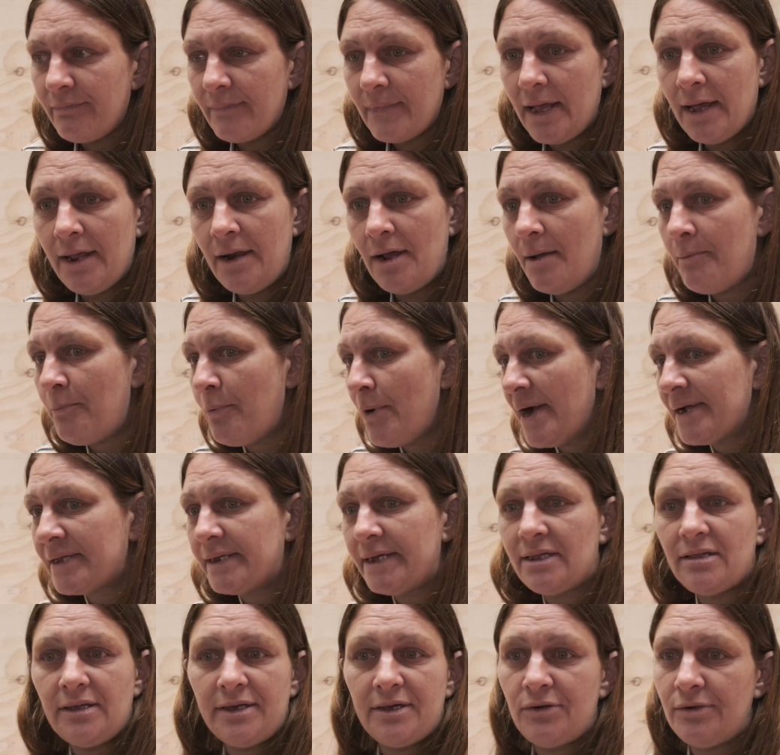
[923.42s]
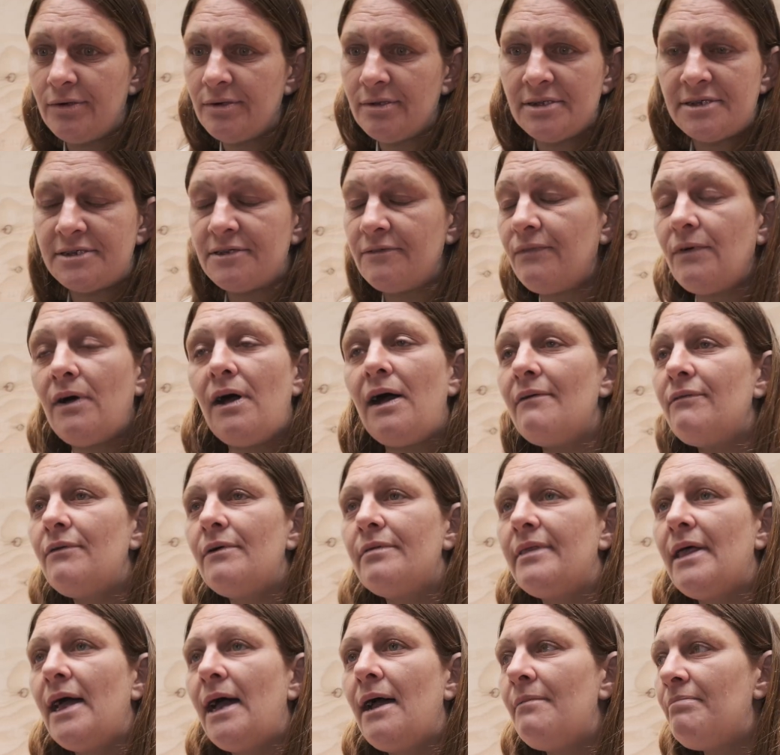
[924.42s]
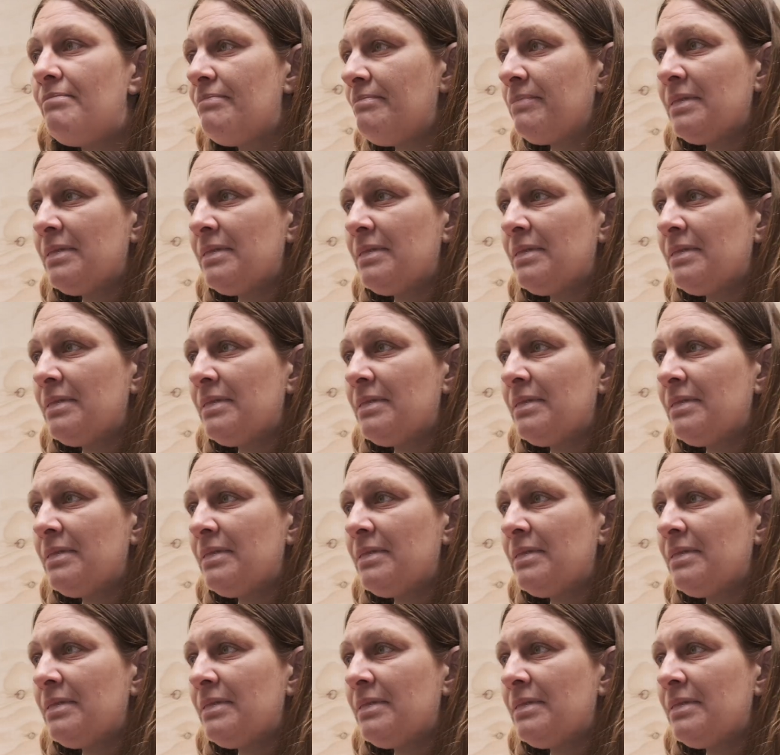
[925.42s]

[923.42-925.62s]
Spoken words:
and I practically couldn't survive on that.